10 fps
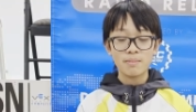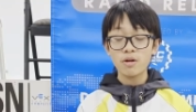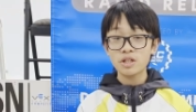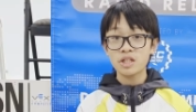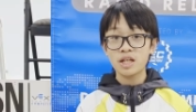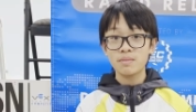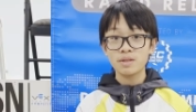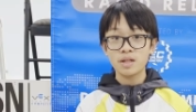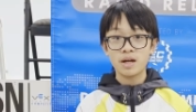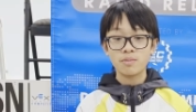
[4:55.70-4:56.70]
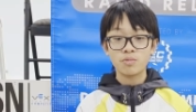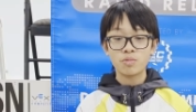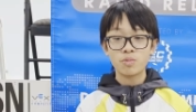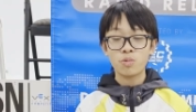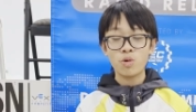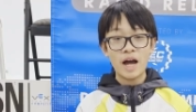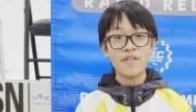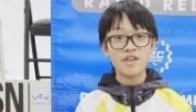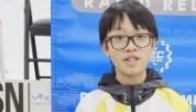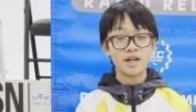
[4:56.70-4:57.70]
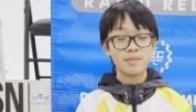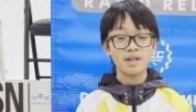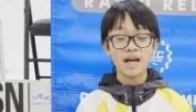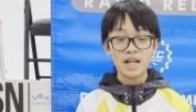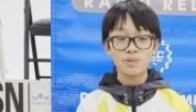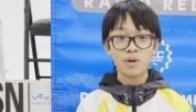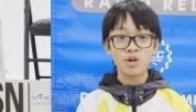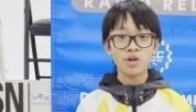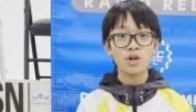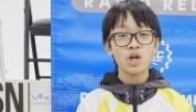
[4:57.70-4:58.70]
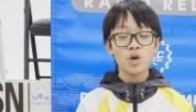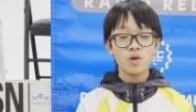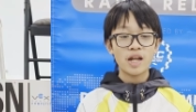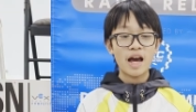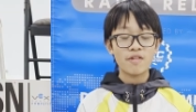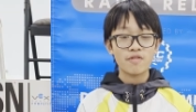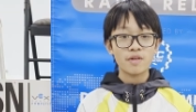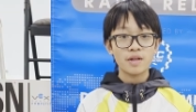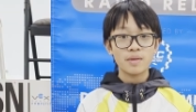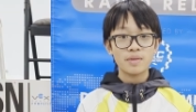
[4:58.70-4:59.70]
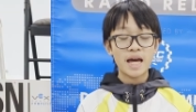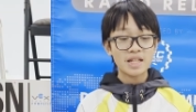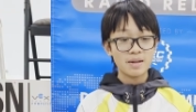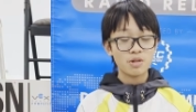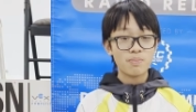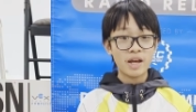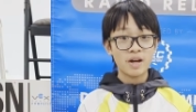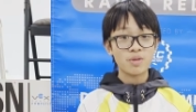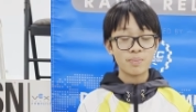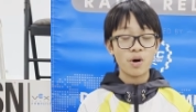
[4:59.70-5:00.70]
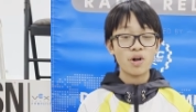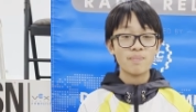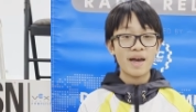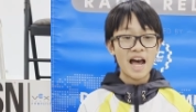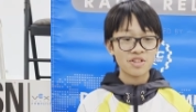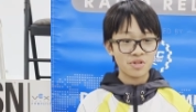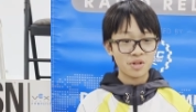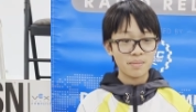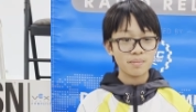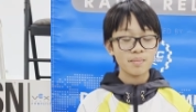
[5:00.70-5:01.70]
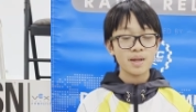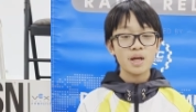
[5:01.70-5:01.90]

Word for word: most teams who had this alliance partner would have that team to pick up the ball and pass to them.